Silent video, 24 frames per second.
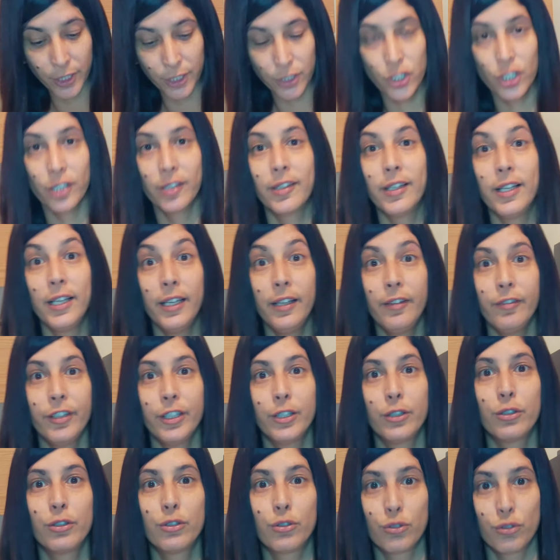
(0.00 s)
they just leave
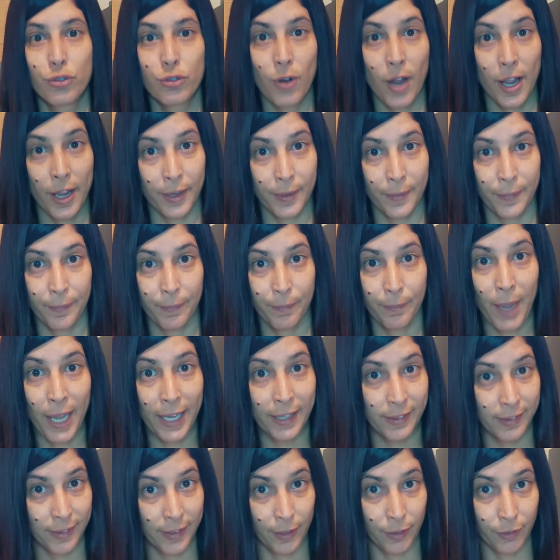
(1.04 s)
it to dry by
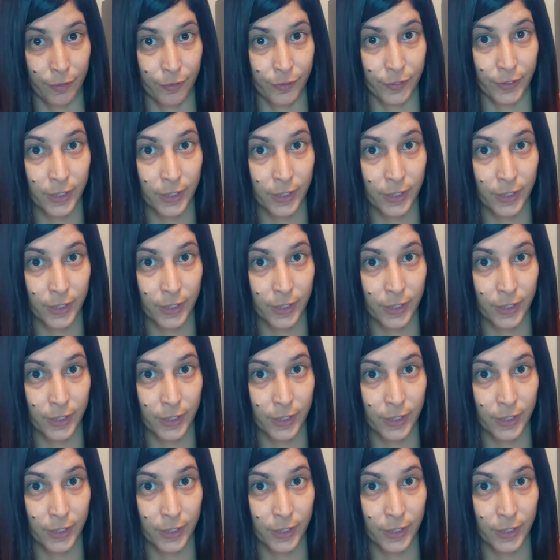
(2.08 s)
itself.